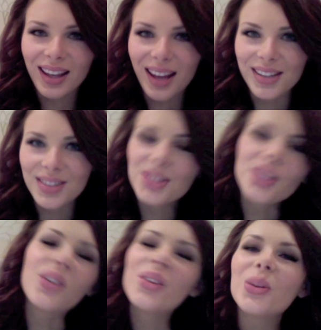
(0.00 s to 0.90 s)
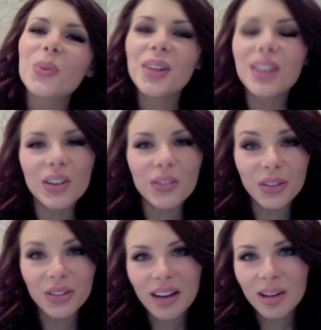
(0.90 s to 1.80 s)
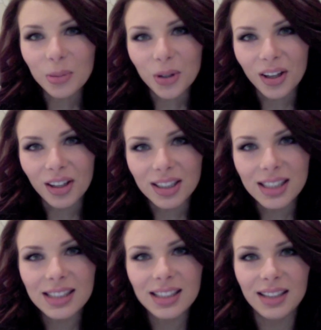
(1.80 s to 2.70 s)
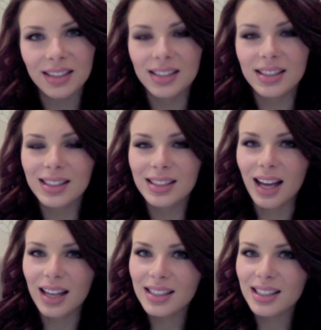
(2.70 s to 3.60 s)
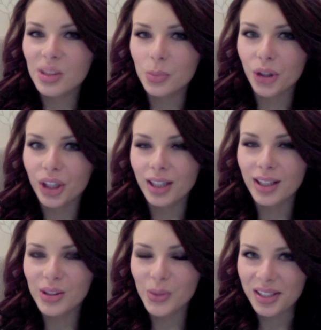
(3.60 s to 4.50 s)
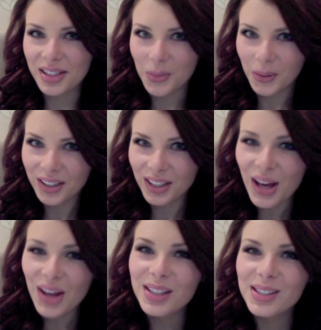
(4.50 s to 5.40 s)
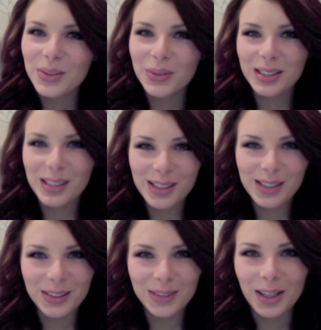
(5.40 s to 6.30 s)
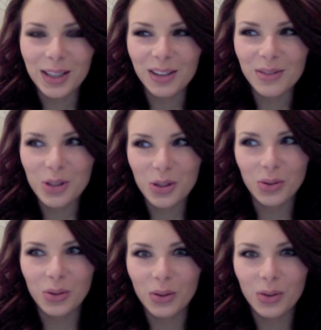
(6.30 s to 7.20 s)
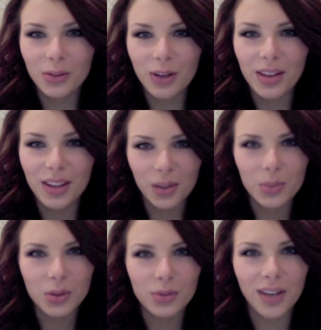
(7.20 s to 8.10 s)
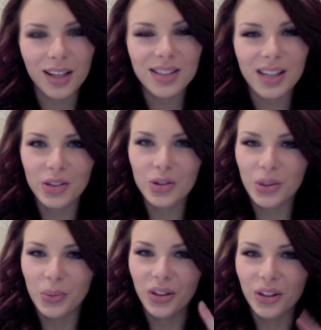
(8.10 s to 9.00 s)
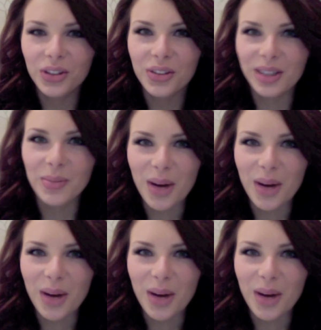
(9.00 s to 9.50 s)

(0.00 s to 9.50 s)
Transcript: And so the winner of the third prize is Sassy Sabrina 21. So well done to you. I loved your, I think it was your first entry with the green and